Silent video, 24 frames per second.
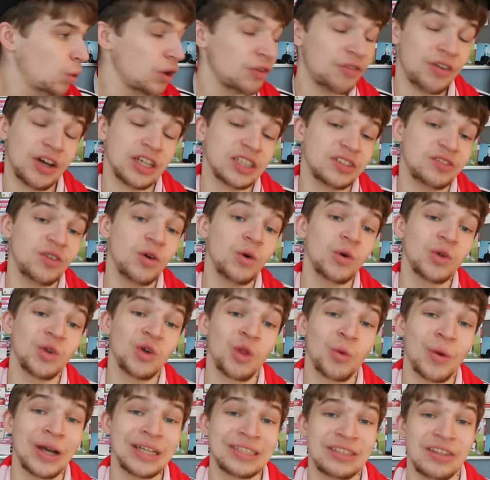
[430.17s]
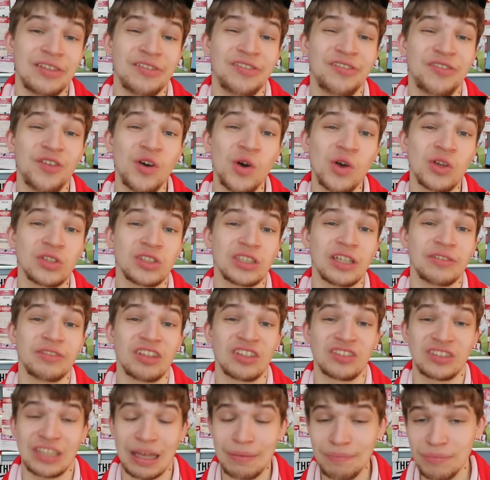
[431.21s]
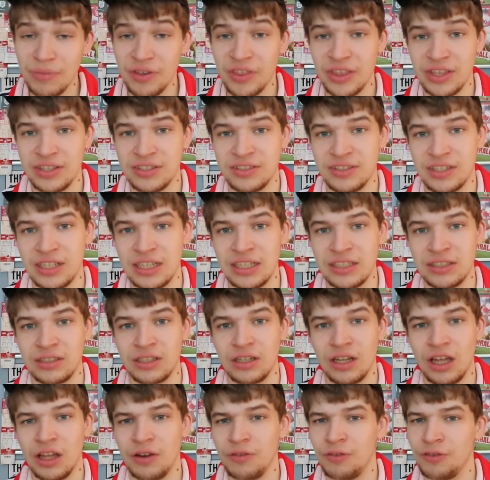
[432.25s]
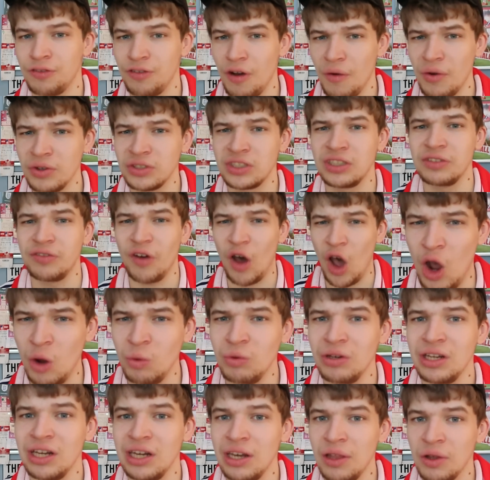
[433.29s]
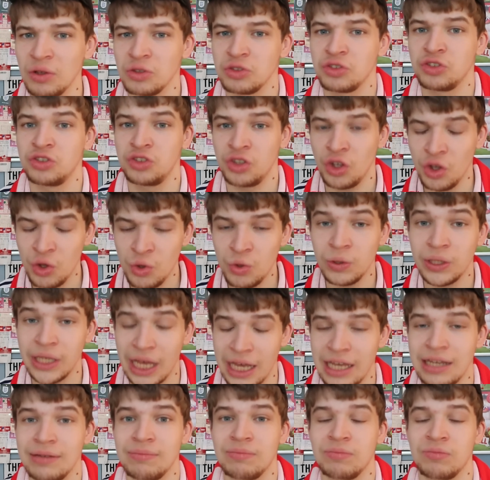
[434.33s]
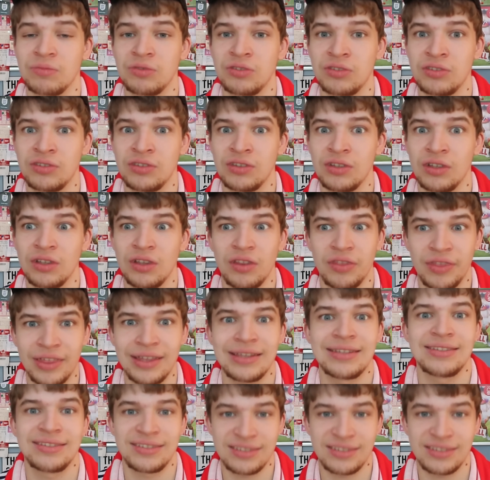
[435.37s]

We fast forward all the way to the 1st of December this season and Forest have only lost 2 games this